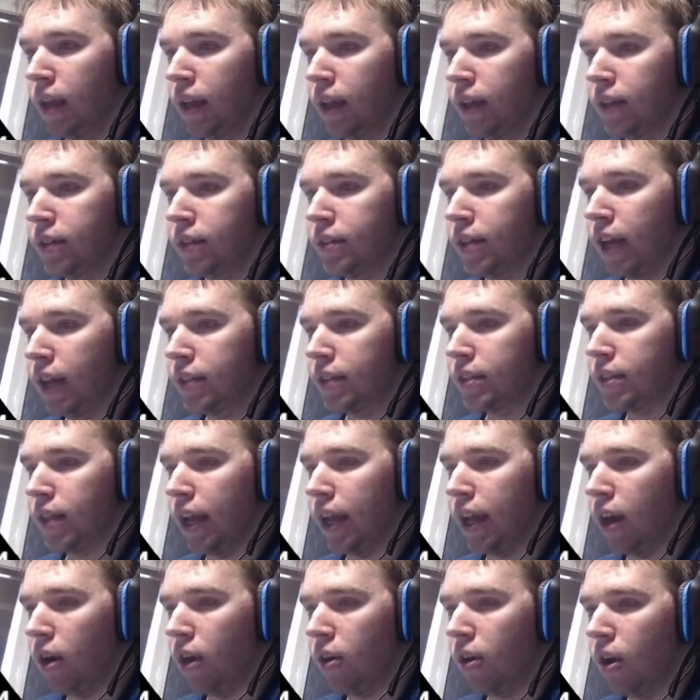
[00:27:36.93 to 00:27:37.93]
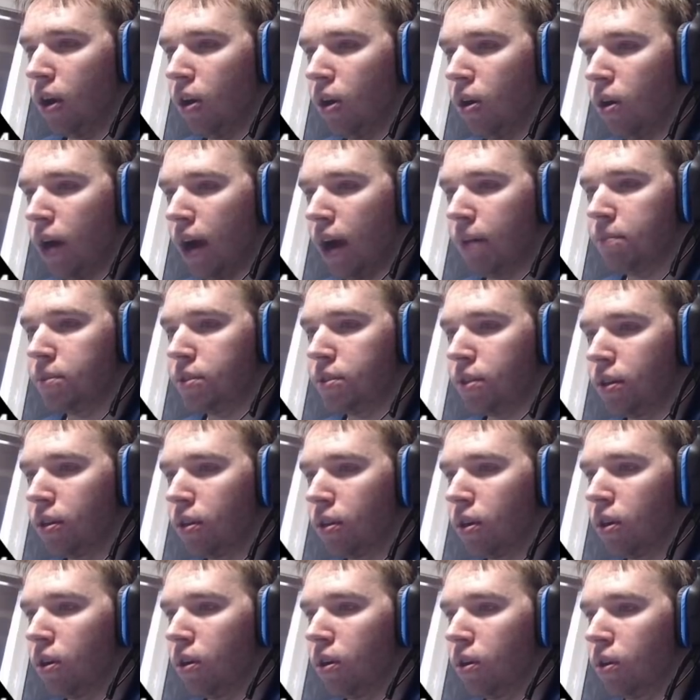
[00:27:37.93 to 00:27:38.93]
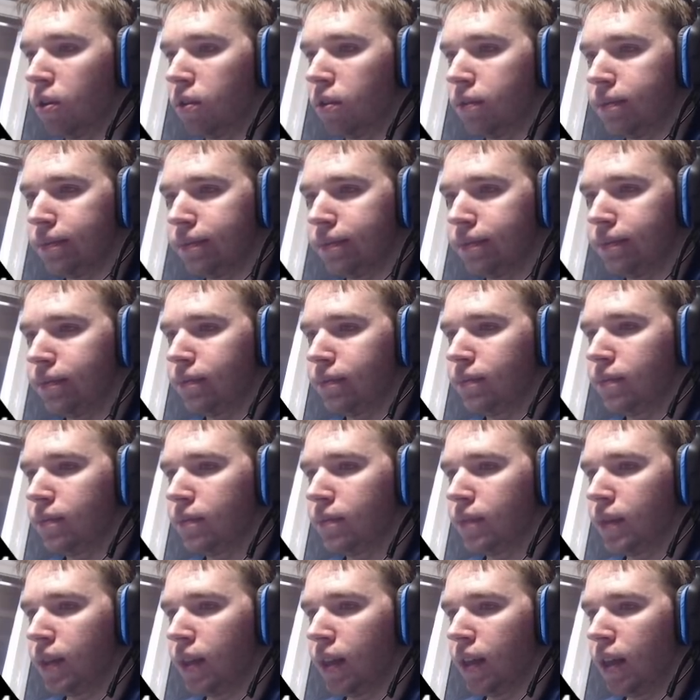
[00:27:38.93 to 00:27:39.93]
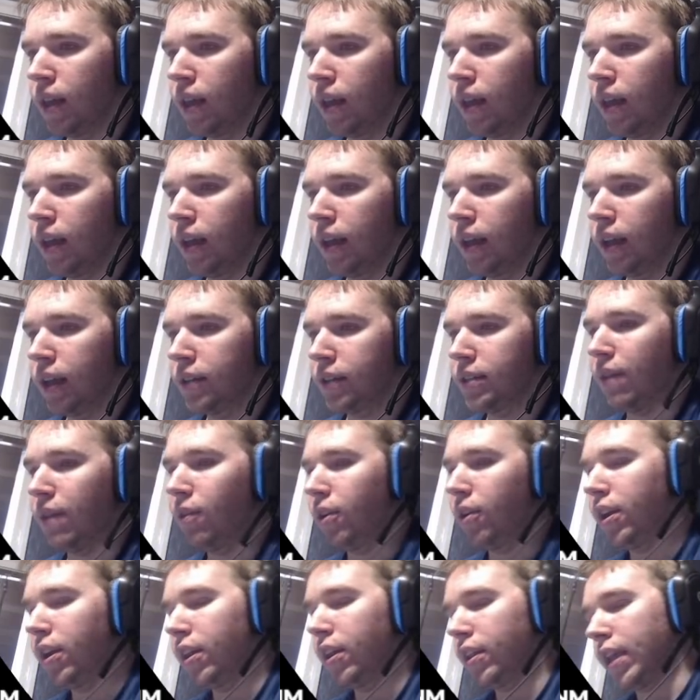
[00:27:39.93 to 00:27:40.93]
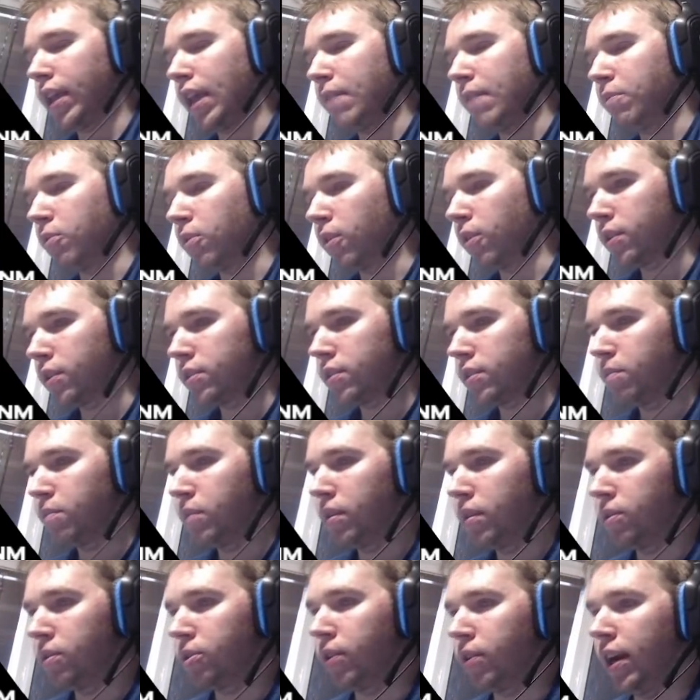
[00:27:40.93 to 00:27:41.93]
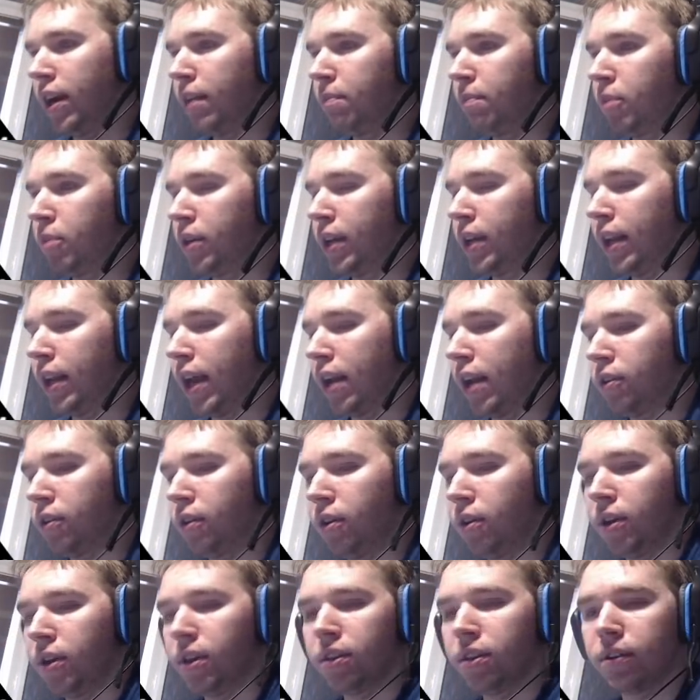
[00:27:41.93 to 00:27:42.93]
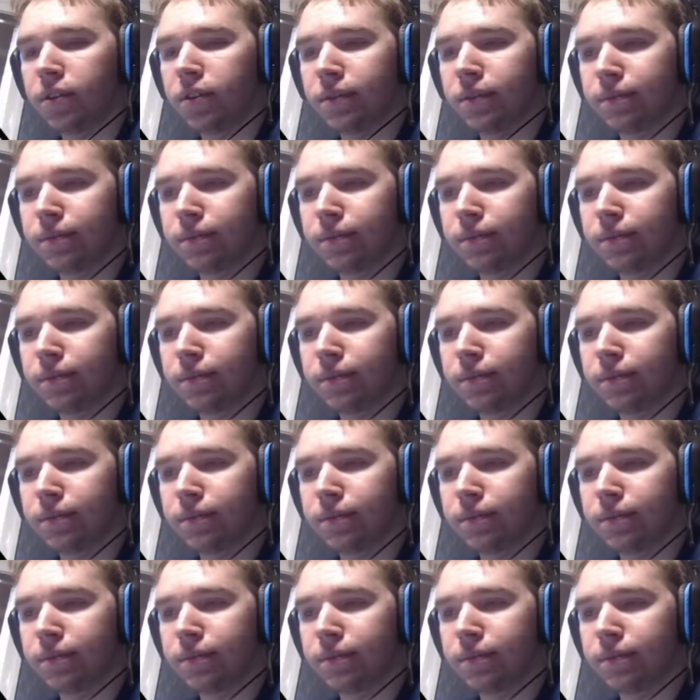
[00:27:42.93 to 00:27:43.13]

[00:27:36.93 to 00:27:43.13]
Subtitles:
So I say, oh no, I'm 0. Because I have no idea how the game works. I'm just trying to pretend I don't know either.